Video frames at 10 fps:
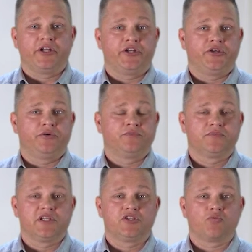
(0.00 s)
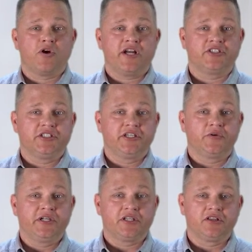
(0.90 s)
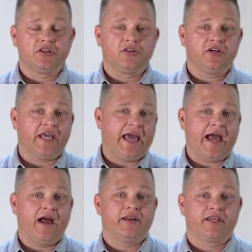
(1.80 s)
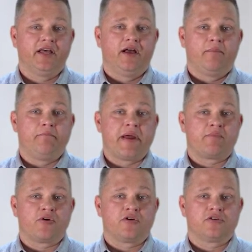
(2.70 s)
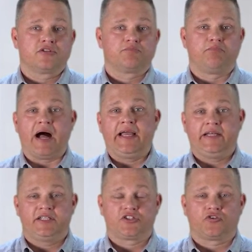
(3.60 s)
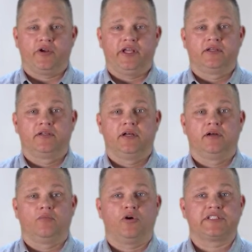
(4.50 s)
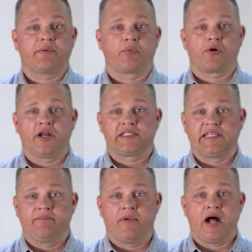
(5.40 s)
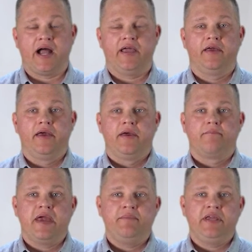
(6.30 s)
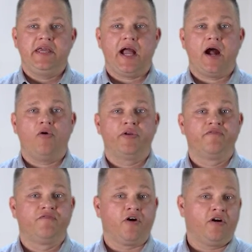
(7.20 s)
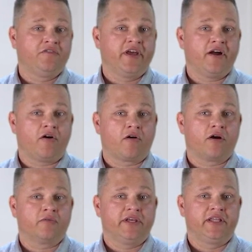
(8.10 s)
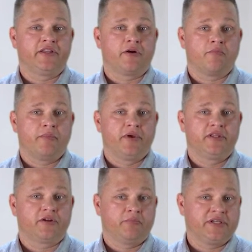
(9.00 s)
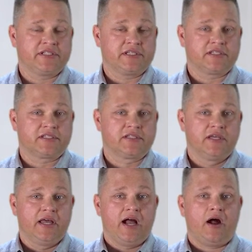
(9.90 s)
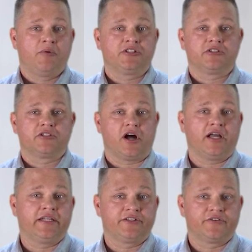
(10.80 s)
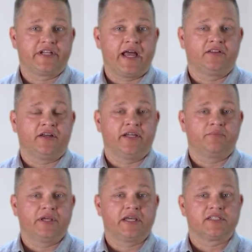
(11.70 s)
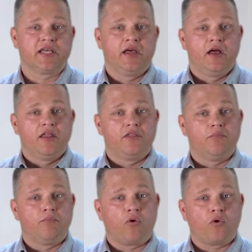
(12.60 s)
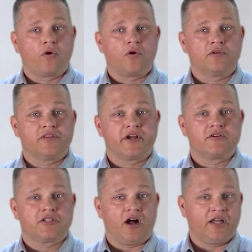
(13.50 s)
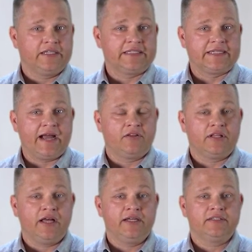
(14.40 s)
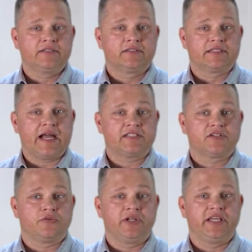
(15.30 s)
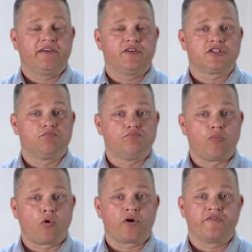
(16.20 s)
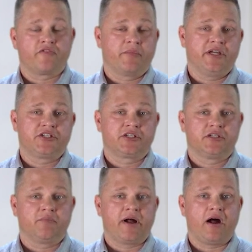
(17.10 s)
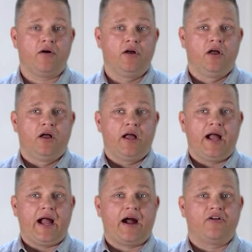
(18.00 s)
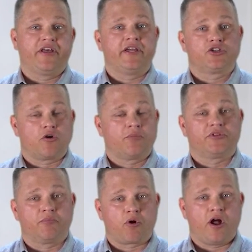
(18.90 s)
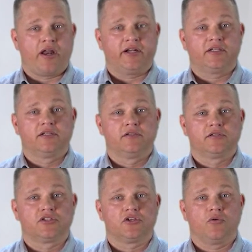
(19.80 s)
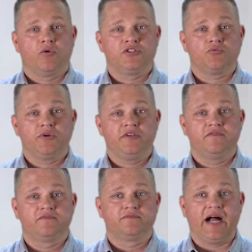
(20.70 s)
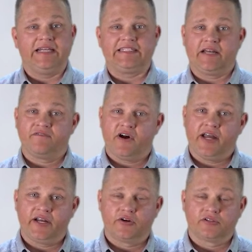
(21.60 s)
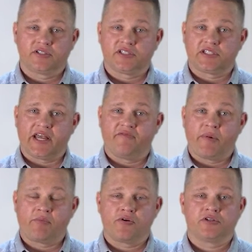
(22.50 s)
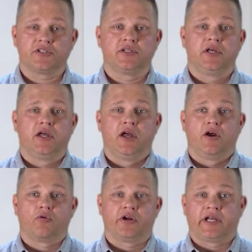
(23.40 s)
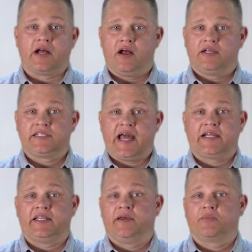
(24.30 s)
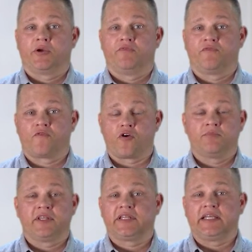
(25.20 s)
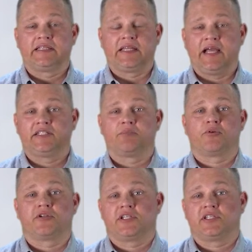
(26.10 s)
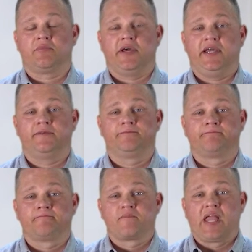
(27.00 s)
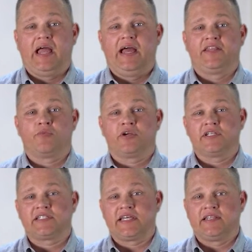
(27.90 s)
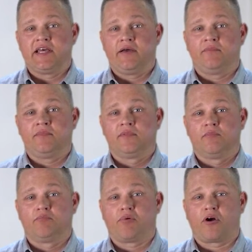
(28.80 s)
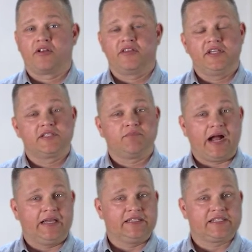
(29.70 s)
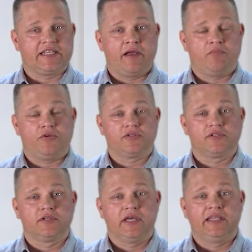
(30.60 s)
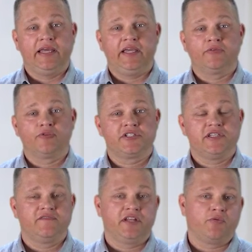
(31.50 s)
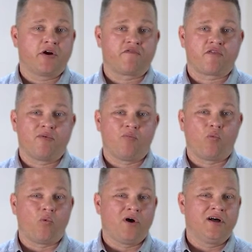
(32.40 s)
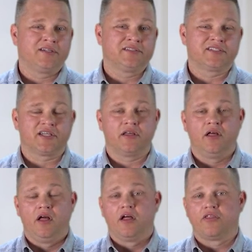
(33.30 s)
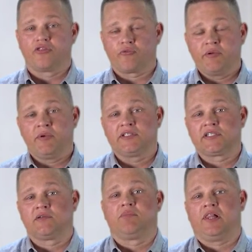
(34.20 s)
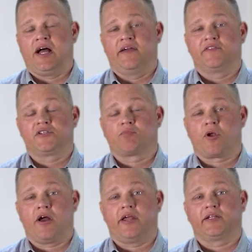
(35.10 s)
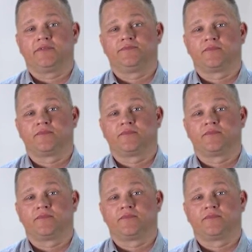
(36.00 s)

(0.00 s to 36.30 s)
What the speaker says: going to do is we're actually going to look at members' buying history, what type of products they buy, maybe how involved they are in their business, how much they're talking to their downline, because the more they're talking to downline, that's going to give us more information about how they interpret the product. So once we've identified a set of members, we're going to contact them, confirm that they'd like to participate, and then we're going to send them part of these pilot samples. And they can receive anywhere from 1 to 3 months supply of this product.